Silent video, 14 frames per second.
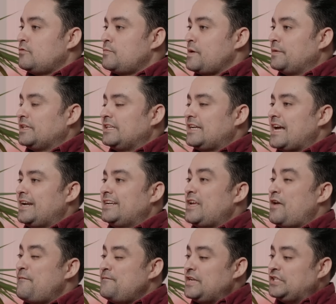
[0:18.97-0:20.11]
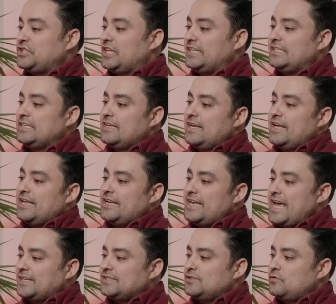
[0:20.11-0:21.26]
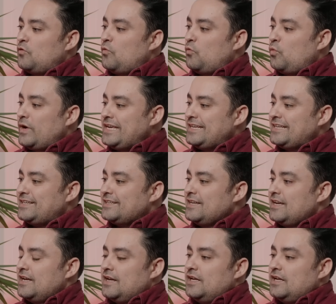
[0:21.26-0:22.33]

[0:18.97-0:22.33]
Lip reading: Republican candidate officially next week.